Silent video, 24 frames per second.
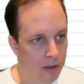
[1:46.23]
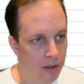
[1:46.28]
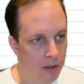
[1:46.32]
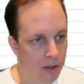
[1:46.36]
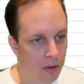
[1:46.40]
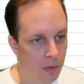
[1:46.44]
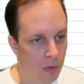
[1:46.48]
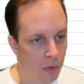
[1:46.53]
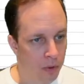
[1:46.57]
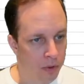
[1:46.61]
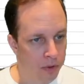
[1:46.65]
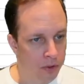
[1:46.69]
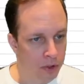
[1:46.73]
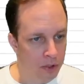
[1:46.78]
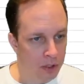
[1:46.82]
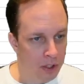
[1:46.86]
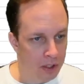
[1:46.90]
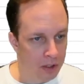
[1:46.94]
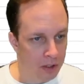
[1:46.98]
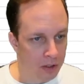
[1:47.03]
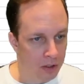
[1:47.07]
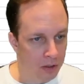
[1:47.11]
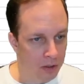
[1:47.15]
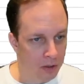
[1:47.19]
what you
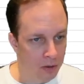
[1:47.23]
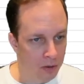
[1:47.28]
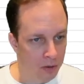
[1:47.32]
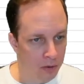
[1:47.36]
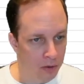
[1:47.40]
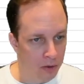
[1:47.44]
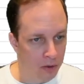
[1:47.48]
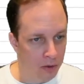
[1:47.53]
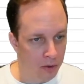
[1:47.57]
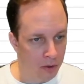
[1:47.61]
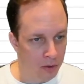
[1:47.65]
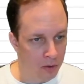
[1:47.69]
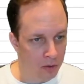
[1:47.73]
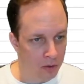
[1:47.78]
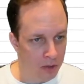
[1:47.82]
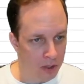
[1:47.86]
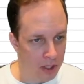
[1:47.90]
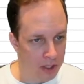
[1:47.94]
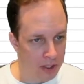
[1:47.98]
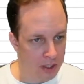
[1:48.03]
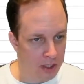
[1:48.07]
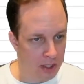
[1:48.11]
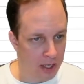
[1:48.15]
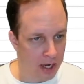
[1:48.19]
need to do
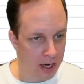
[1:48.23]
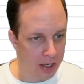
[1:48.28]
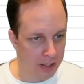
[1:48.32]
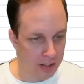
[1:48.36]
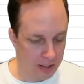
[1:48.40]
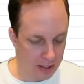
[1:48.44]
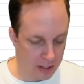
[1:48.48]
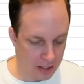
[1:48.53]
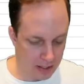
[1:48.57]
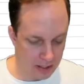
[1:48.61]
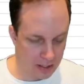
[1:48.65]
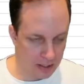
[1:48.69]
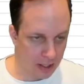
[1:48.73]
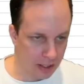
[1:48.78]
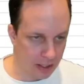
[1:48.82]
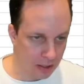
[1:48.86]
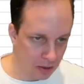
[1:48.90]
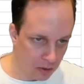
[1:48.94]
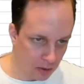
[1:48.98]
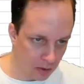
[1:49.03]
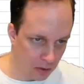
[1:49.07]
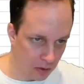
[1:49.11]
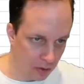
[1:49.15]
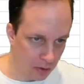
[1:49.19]
just that is
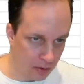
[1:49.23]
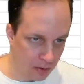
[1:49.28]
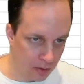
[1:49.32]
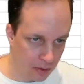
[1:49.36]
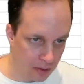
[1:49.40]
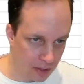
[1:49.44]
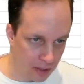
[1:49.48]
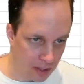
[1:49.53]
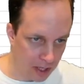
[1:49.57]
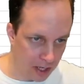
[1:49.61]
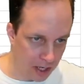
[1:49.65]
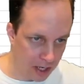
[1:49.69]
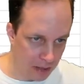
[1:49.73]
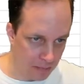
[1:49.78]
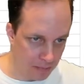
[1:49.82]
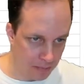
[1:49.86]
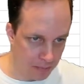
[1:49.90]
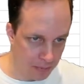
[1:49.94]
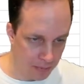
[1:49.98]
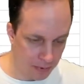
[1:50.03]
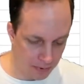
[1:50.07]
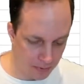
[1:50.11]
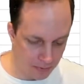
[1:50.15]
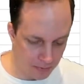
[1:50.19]
that you type
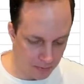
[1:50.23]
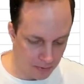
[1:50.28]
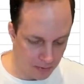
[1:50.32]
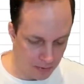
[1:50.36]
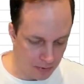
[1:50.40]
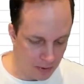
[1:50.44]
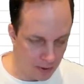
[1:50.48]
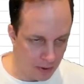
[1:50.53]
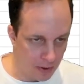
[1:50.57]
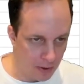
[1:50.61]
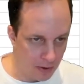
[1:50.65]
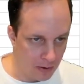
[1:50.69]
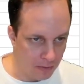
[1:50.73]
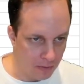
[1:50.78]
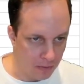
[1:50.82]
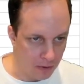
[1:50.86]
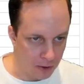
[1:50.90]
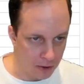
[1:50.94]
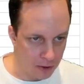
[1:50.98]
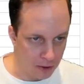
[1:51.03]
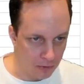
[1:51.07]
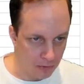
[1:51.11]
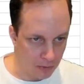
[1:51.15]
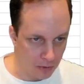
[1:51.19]

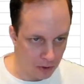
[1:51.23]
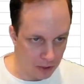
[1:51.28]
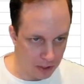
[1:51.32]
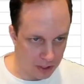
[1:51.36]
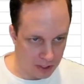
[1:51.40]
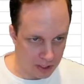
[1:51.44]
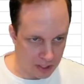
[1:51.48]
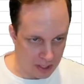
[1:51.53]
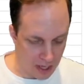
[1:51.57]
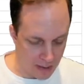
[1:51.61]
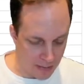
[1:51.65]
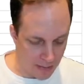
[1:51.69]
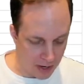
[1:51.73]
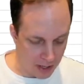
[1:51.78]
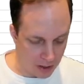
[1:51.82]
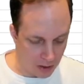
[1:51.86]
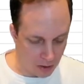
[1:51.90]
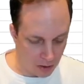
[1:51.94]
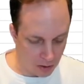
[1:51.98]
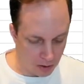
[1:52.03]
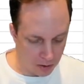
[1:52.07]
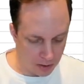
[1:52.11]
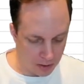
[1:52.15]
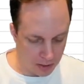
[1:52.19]
first of all a
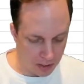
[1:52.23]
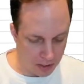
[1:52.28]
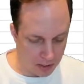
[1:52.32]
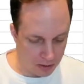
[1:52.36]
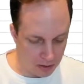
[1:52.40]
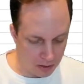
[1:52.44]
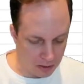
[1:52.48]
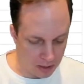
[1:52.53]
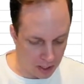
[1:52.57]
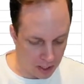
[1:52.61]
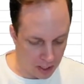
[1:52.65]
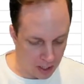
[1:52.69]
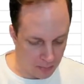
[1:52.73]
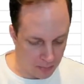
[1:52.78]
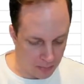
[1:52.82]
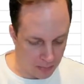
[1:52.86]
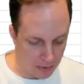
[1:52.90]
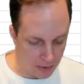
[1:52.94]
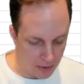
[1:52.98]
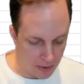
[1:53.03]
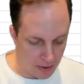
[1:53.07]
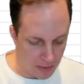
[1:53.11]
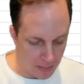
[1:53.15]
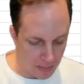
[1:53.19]
semicolon, then you type
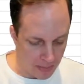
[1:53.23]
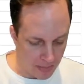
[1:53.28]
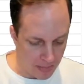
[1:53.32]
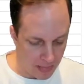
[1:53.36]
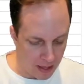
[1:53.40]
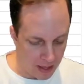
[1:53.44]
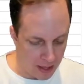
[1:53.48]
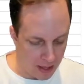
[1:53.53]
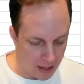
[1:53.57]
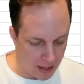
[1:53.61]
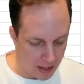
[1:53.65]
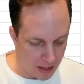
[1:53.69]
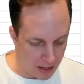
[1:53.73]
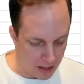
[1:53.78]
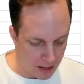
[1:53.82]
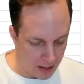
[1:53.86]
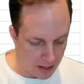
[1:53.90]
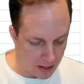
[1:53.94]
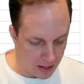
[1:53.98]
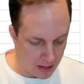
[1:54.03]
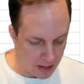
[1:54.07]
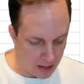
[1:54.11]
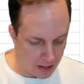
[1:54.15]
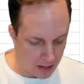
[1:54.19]

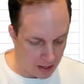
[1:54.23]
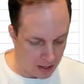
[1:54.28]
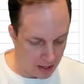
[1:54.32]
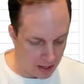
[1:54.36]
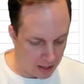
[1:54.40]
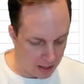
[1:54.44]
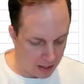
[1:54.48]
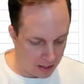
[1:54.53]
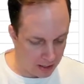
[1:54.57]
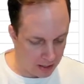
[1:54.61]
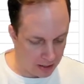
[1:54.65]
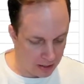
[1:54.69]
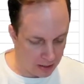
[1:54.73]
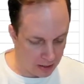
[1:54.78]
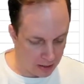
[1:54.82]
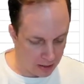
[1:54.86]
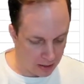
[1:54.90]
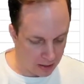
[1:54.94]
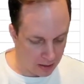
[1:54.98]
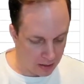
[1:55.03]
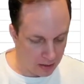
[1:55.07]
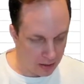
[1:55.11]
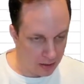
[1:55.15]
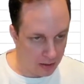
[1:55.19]
hide
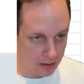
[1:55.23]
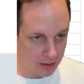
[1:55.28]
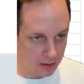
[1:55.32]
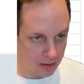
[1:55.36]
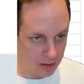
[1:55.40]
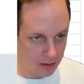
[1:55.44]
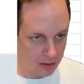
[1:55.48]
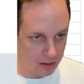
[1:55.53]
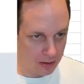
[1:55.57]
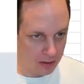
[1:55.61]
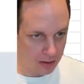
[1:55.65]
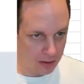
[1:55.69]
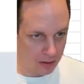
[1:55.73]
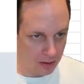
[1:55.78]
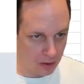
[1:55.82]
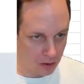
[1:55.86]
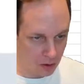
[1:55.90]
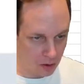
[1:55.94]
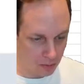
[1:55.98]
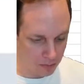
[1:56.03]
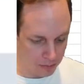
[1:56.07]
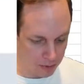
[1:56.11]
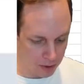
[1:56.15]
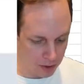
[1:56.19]

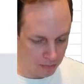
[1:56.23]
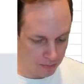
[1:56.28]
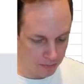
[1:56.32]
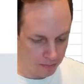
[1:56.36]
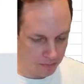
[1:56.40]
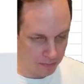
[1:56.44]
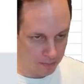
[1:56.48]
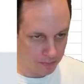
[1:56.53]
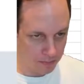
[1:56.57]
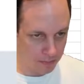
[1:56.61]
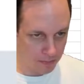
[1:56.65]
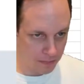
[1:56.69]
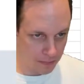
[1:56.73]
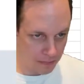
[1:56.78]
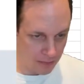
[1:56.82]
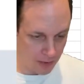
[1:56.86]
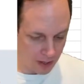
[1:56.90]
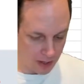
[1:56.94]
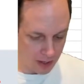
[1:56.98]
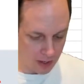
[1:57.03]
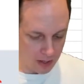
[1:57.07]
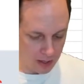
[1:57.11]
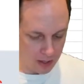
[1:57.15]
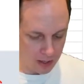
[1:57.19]
copy,
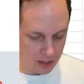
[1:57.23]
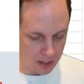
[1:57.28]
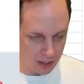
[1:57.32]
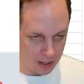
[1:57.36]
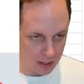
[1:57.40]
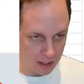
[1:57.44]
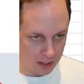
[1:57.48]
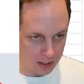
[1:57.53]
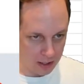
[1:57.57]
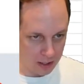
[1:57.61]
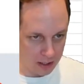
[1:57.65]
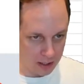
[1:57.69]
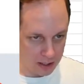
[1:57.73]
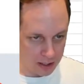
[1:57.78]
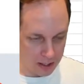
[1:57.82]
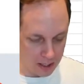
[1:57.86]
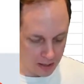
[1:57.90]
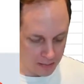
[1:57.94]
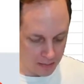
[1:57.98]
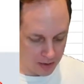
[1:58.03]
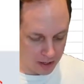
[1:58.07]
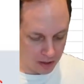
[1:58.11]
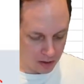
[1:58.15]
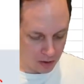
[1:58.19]
another
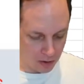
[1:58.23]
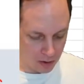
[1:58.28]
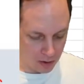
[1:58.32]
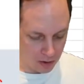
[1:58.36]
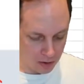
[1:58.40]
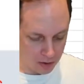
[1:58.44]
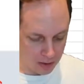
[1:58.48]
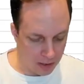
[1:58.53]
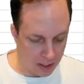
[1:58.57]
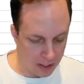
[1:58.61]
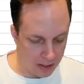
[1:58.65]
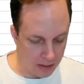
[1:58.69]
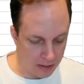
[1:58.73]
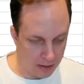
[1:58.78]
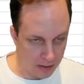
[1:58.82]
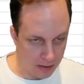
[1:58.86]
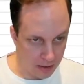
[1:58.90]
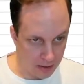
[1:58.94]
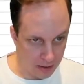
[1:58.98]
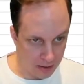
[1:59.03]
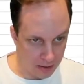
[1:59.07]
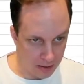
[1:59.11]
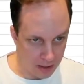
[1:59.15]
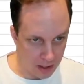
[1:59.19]
semicolon, and
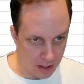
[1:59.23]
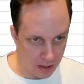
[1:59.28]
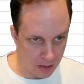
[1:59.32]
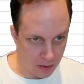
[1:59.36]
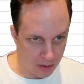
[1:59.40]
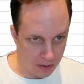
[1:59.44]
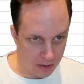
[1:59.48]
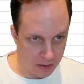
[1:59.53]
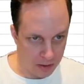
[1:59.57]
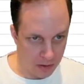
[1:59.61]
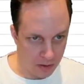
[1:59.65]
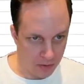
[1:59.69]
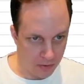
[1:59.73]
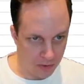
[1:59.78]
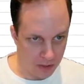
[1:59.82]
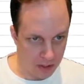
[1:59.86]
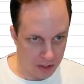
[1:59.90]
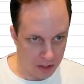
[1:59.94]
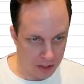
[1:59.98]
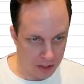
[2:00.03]
now the new feature